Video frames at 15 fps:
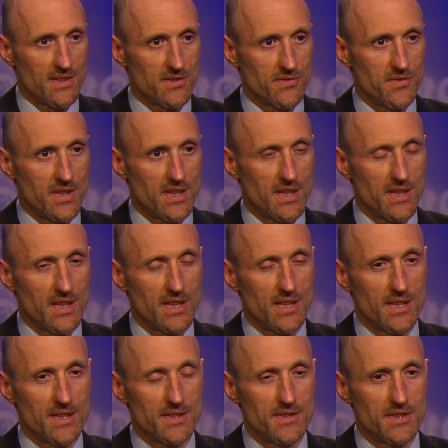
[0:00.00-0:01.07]
There's very
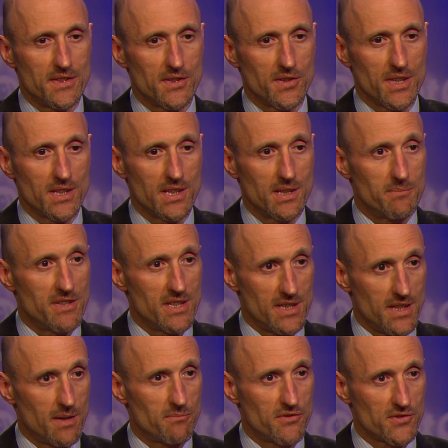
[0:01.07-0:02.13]
uh, there are only a limited
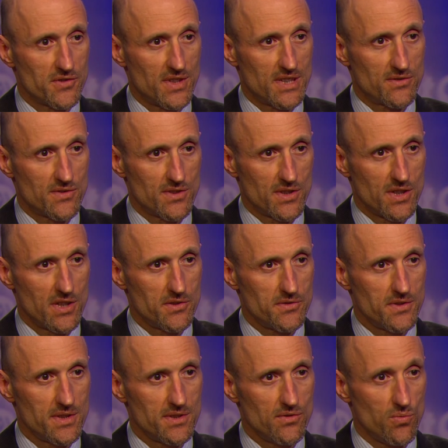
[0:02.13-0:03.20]
number of centers in the country,